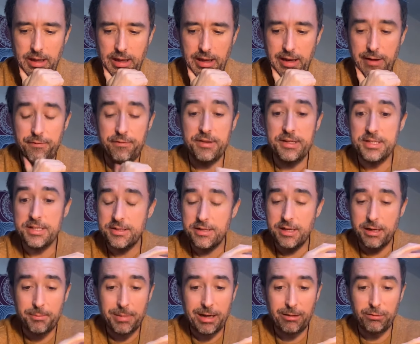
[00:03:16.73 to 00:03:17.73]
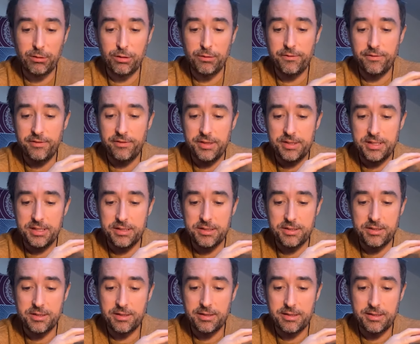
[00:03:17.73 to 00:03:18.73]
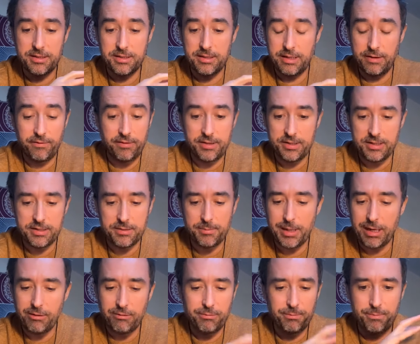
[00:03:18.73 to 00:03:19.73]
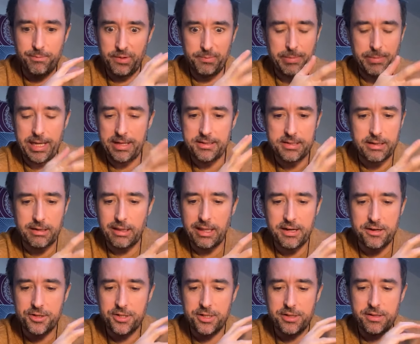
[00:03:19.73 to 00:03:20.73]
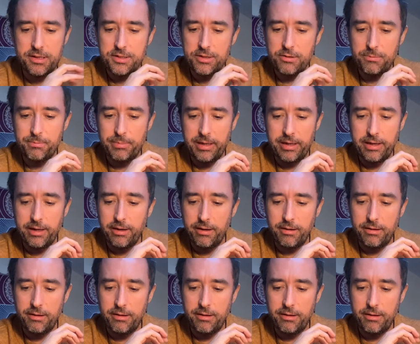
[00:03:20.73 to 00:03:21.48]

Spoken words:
If this isn't about love, if this is about pentacle energy, this could be